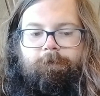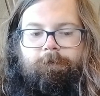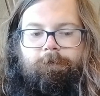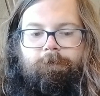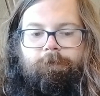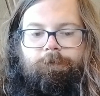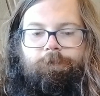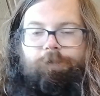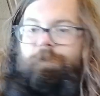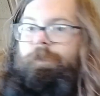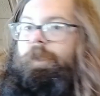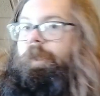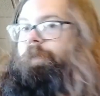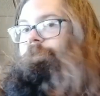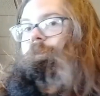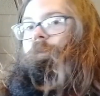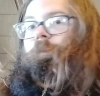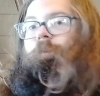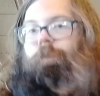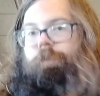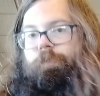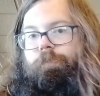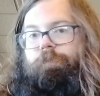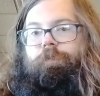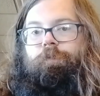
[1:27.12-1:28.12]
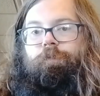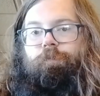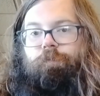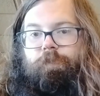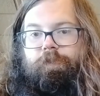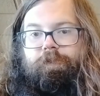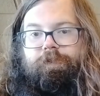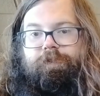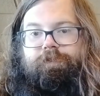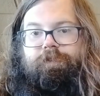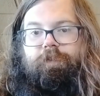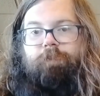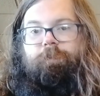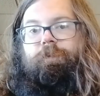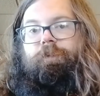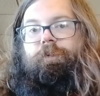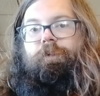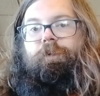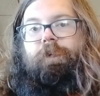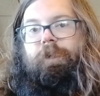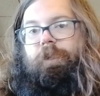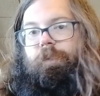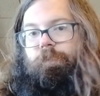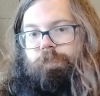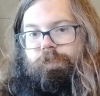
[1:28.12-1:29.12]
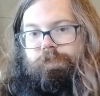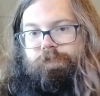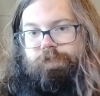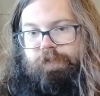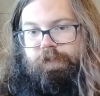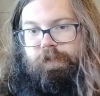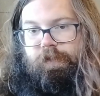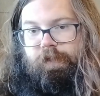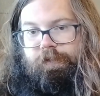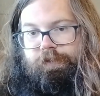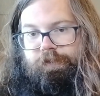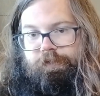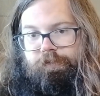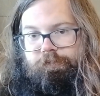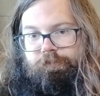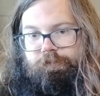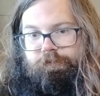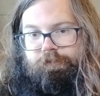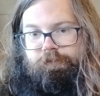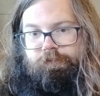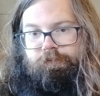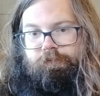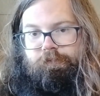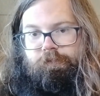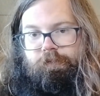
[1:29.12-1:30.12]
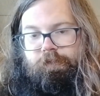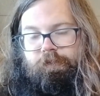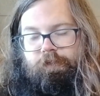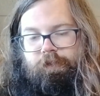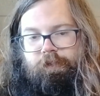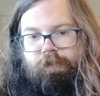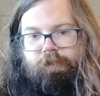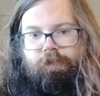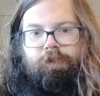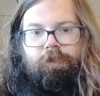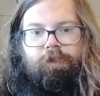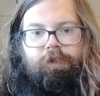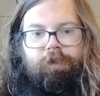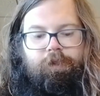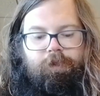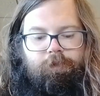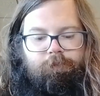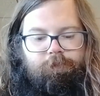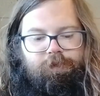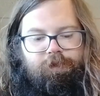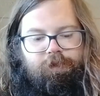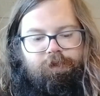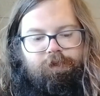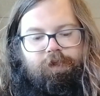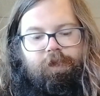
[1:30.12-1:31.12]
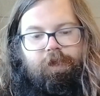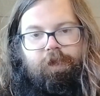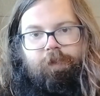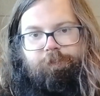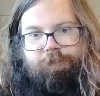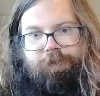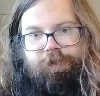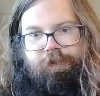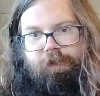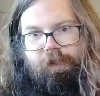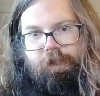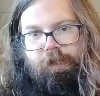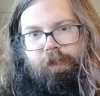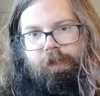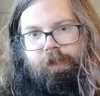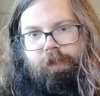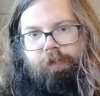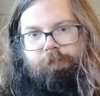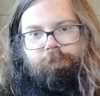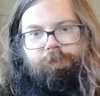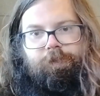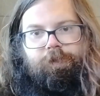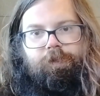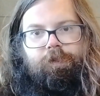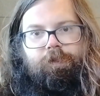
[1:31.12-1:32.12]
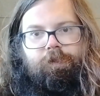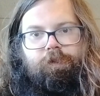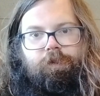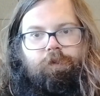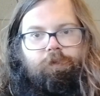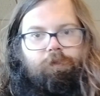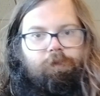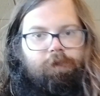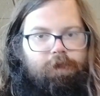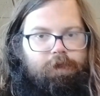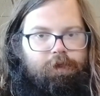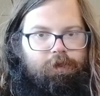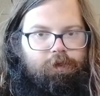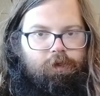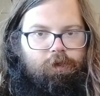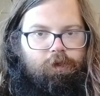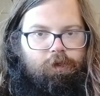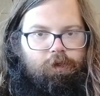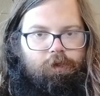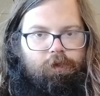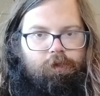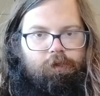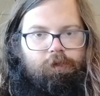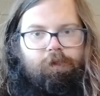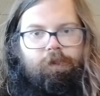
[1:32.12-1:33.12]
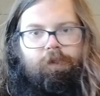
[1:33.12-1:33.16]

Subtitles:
you're not familiar with some of the language that I used, be it KPI, be it OKR,